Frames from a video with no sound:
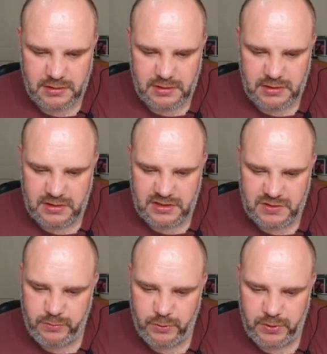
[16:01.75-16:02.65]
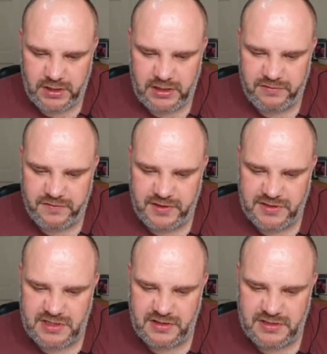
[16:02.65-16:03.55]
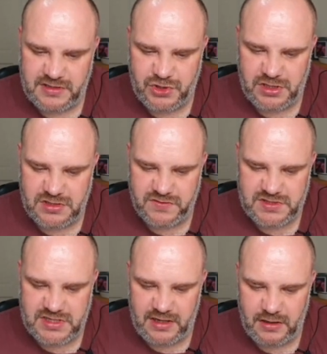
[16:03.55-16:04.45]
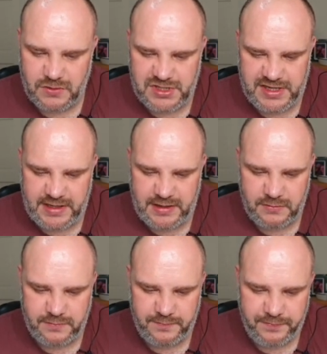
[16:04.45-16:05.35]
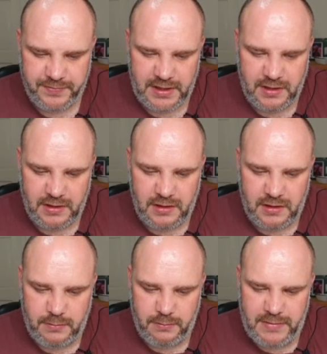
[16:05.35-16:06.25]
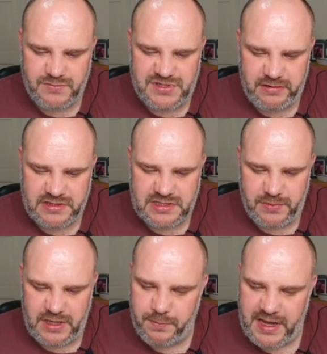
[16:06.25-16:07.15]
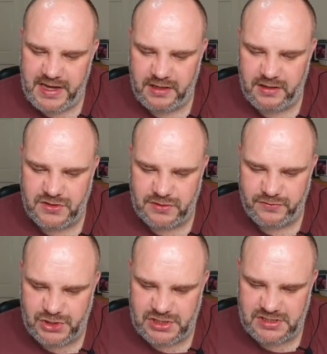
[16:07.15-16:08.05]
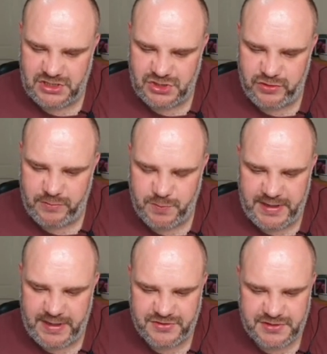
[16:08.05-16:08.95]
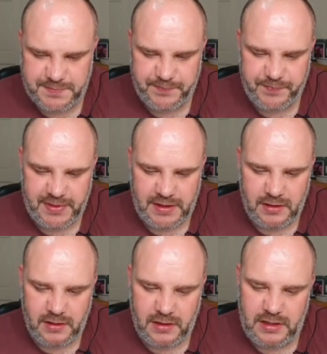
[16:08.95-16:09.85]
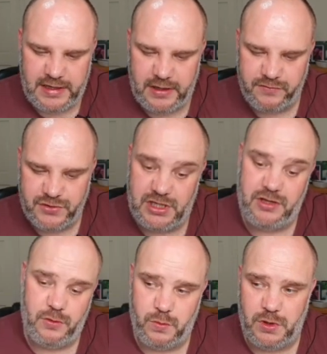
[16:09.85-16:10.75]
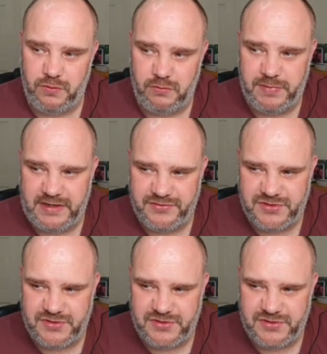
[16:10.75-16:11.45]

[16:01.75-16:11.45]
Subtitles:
This one we wouldn't go first, and there's a good chance I was getting locked out. Madame Seris can be a pain because obviously she strips buffs, and obviously you want buffs,